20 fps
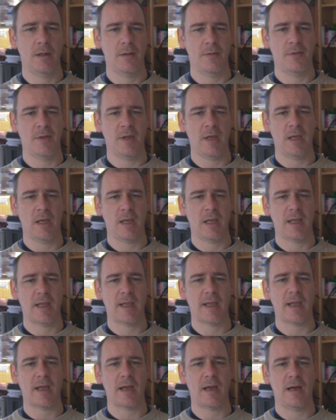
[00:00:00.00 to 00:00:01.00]
they
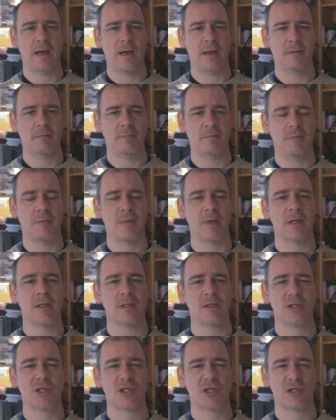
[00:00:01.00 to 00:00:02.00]
can be
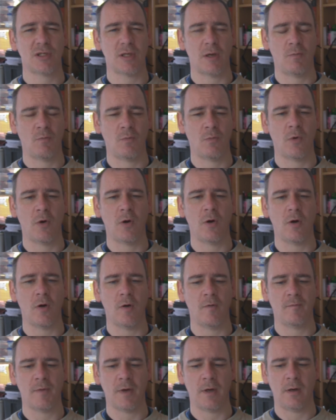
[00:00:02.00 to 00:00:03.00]
somewhat
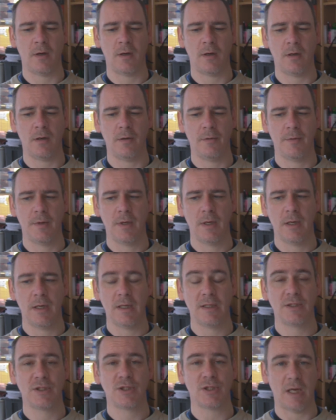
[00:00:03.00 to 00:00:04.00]
of a
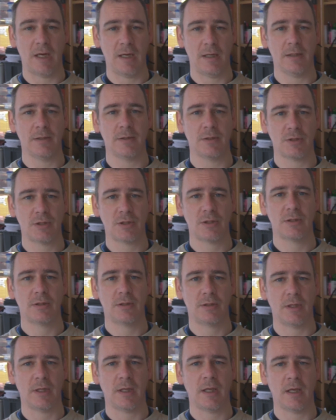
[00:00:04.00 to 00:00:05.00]
challenge
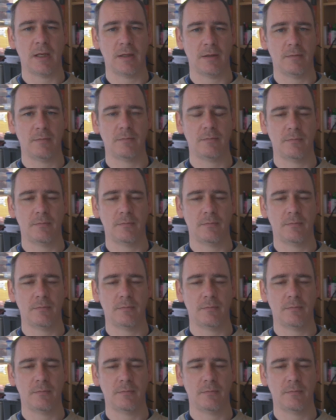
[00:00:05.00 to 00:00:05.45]
to get